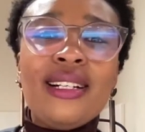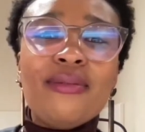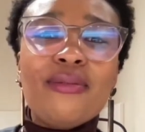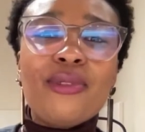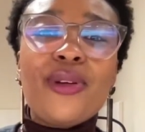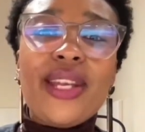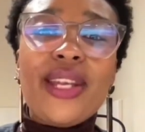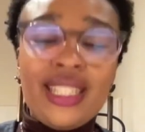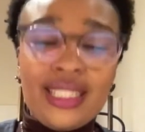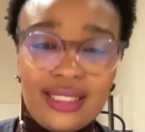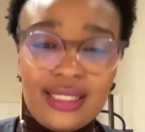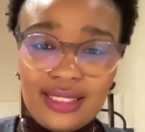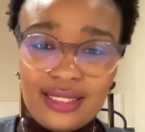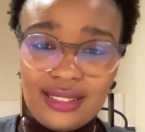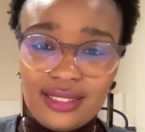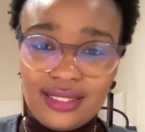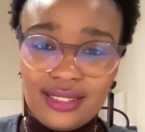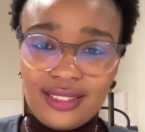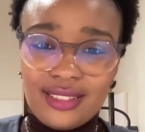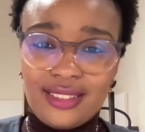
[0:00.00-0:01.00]
credits.
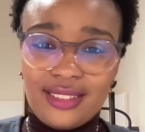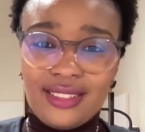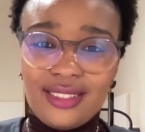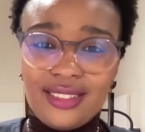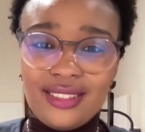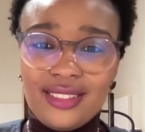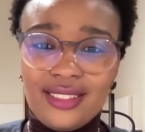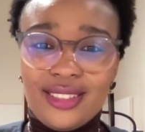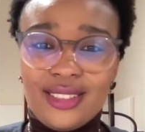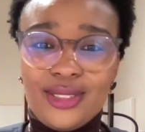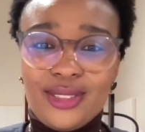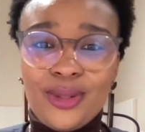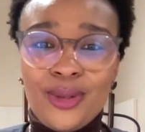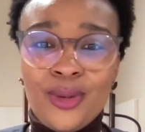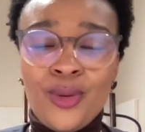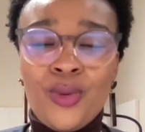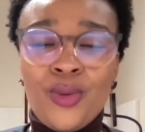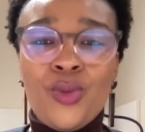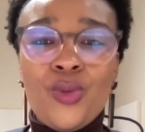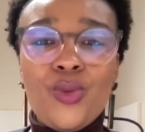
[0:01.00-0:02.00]

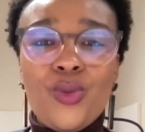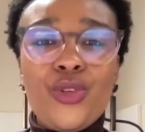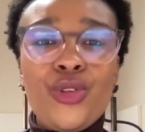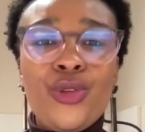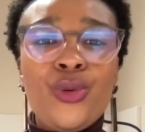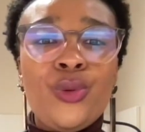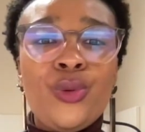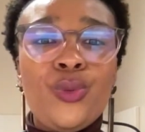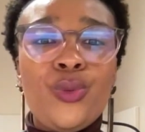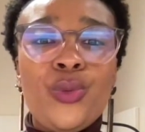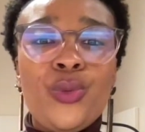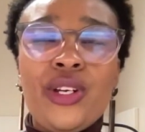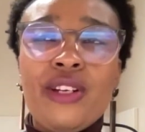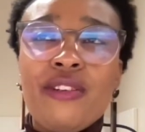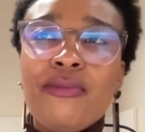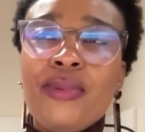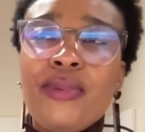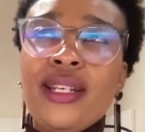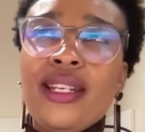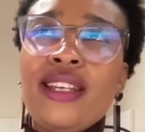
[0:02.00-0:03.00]
So you would
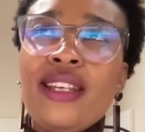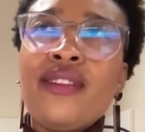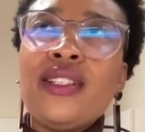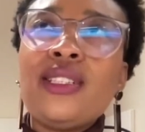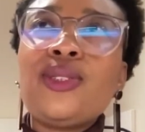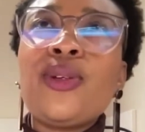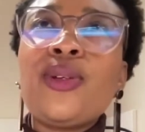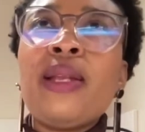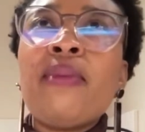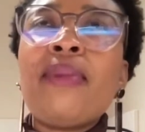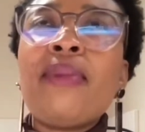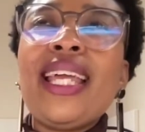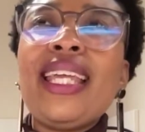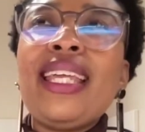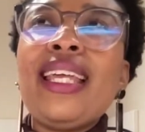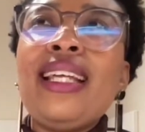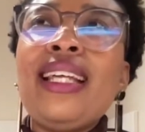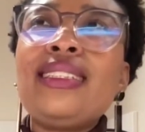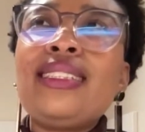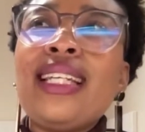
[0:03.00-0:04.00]
have been given, so in my
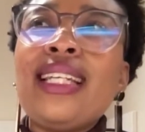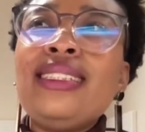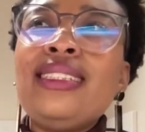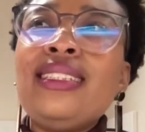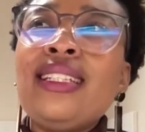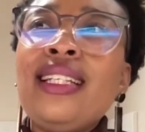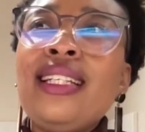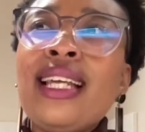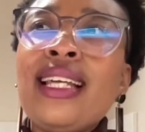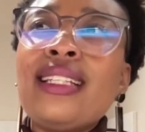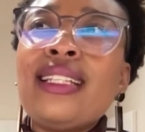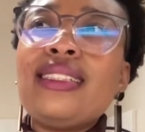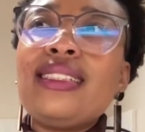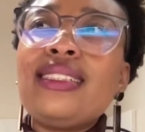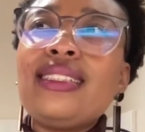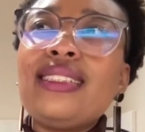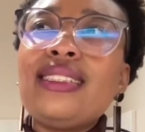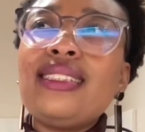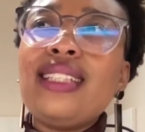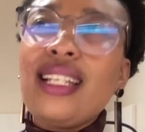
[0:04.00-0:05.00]
case, I did like
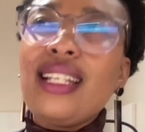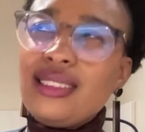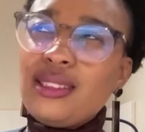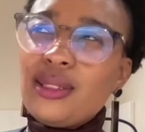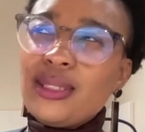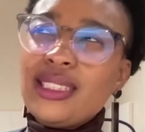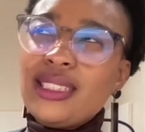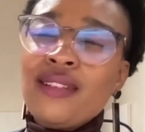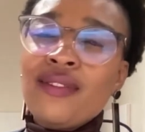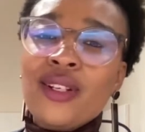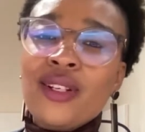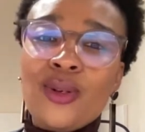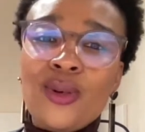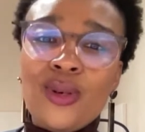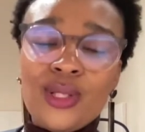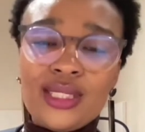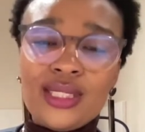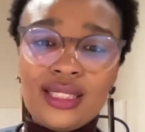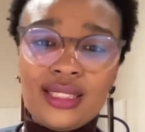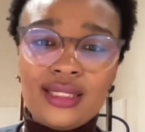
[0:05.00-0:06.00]
6 or 7
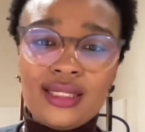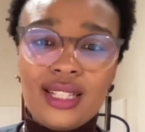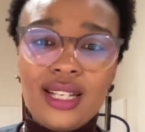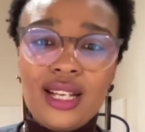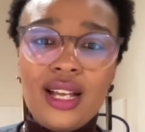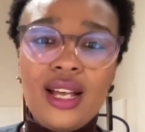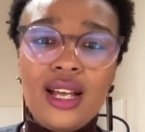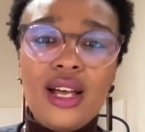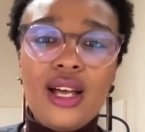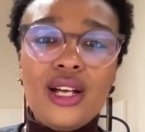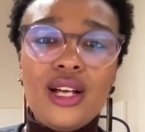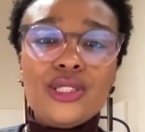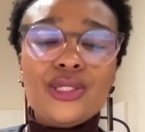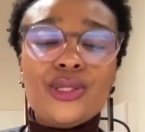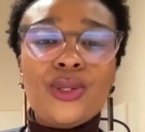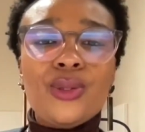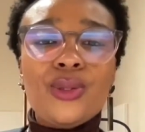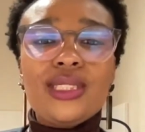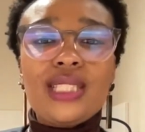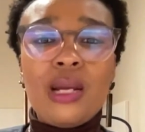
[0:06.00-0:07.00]
courses.
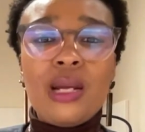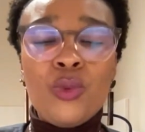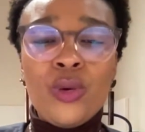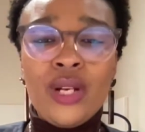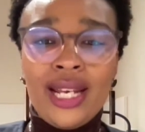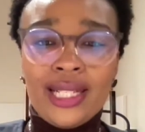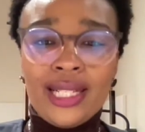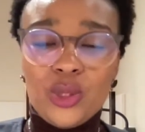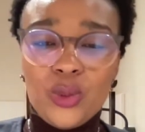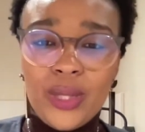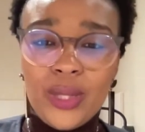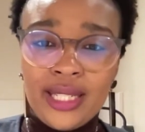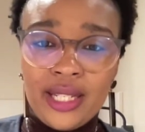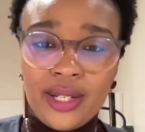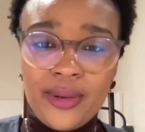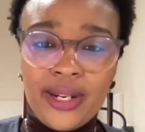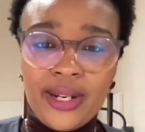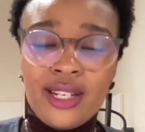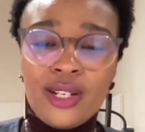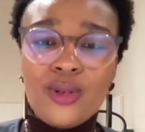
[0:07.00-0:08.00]
So some were like 20
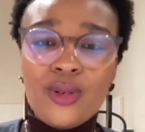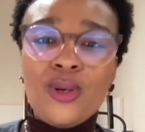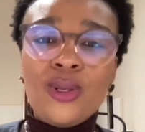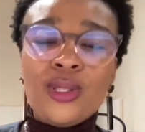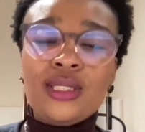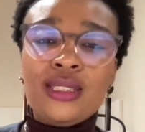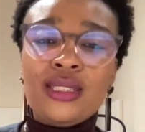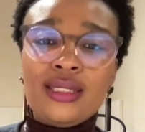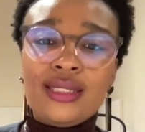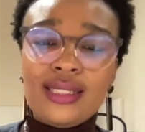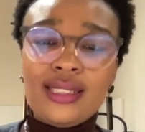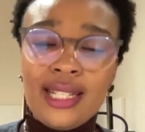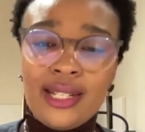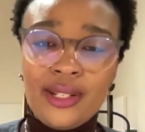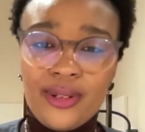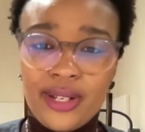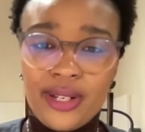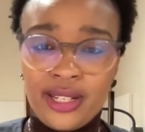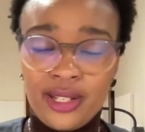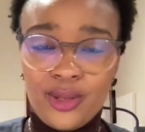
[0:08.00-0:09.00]
credit courses, 10
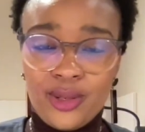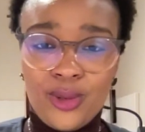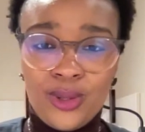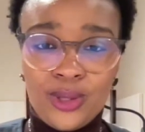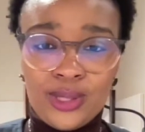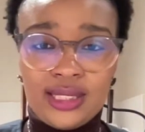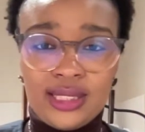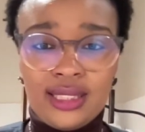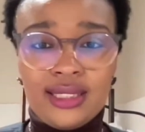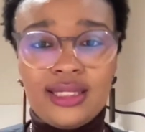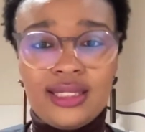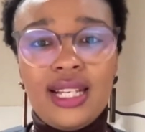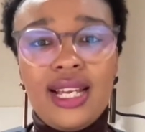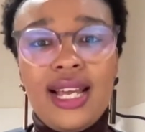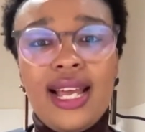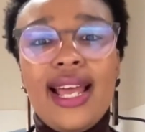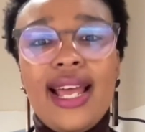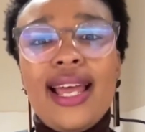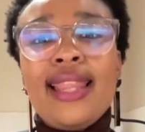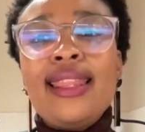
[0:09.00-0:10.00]
credit courses.
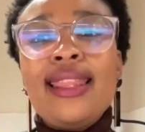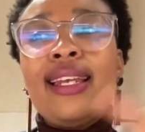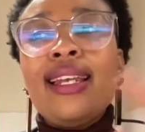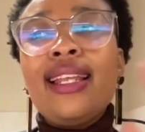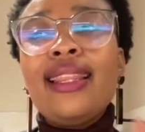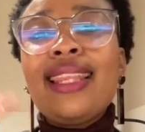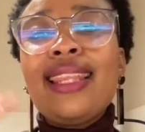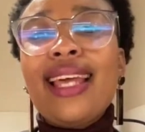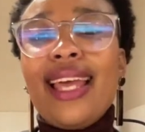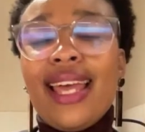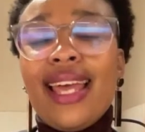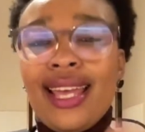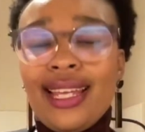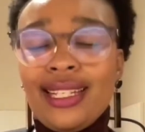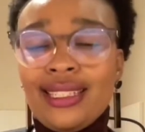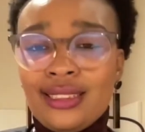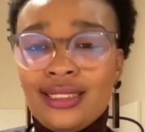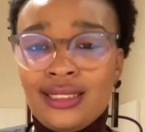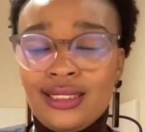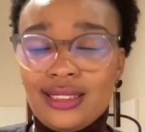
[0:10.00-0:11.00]
And then at the
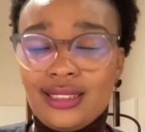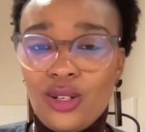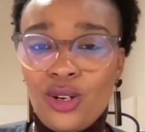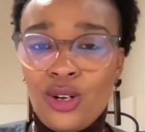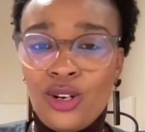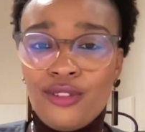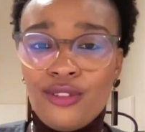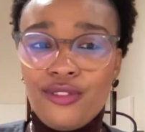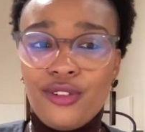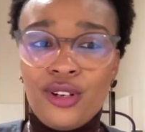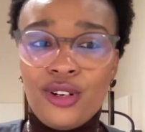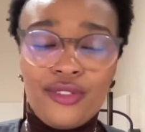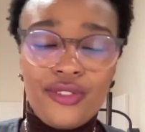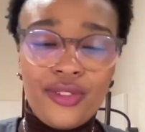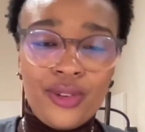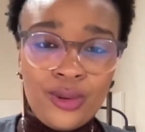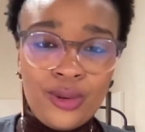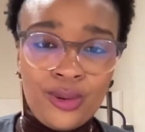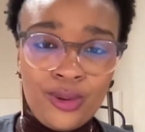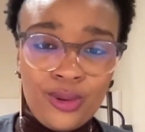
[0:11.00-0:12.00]
end of
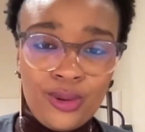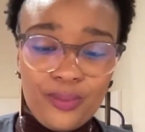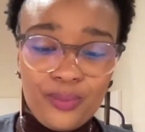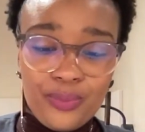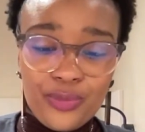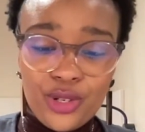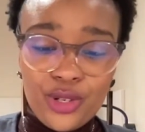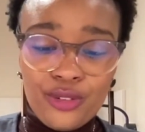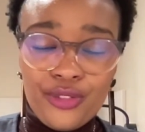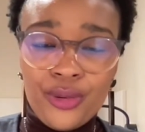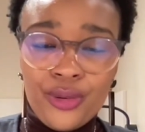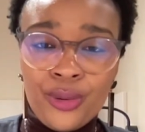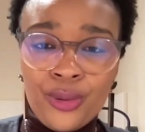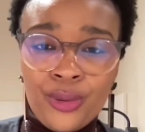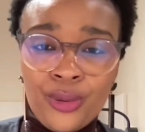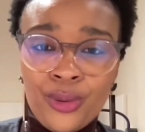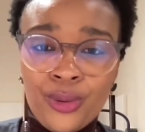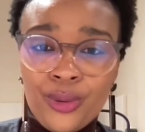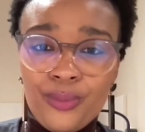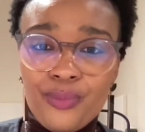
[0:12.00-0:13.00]
your
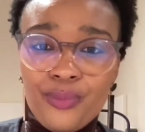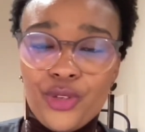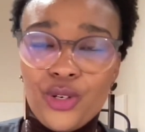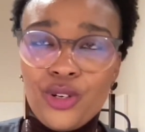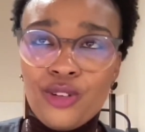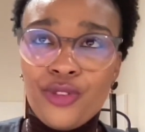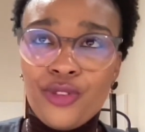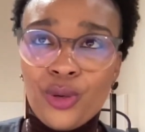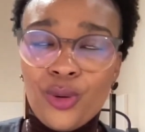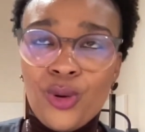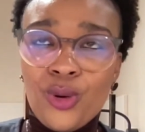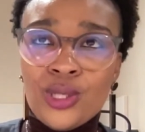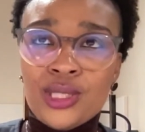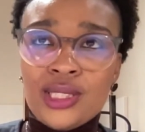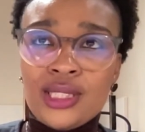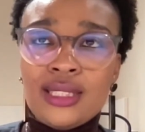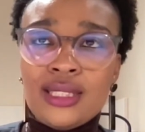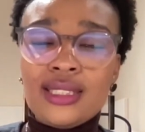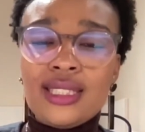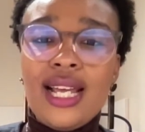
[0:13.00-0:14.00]

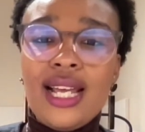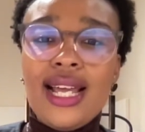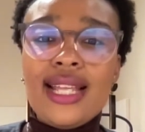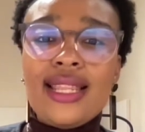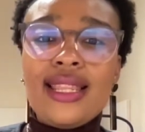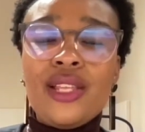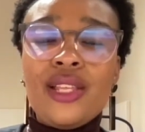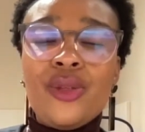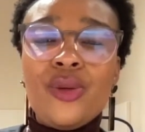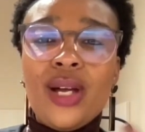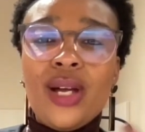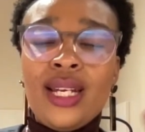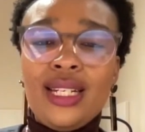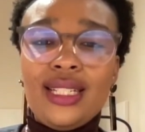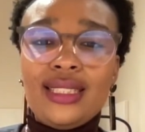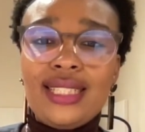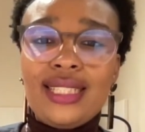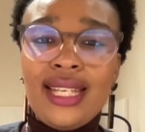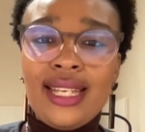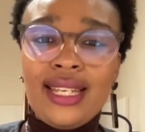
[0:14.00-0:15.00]
courses, then you
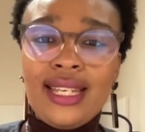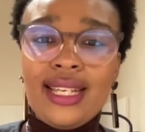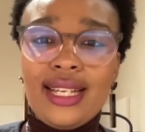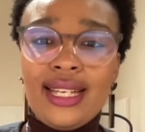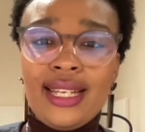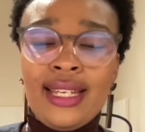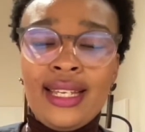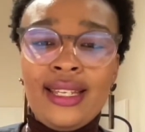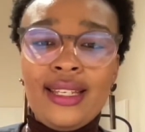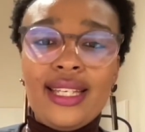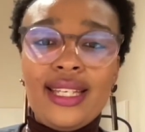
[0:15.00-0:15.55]
undertake a